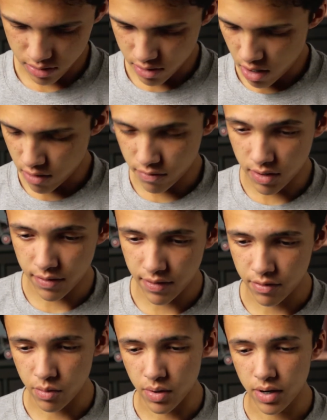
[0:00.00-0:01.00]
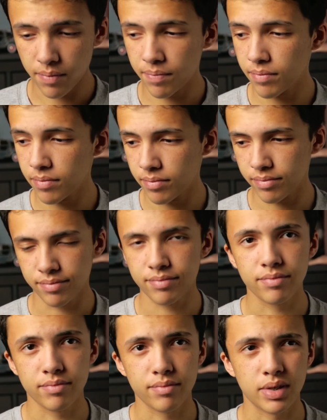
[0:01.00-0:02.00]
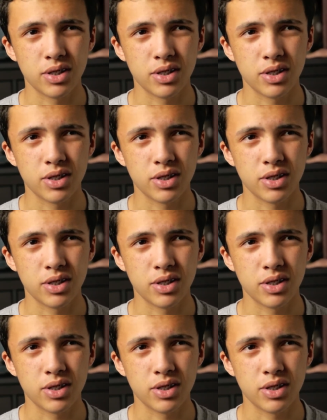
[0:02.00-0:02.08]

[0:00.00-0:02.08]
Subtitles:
dog fluff everywhere. My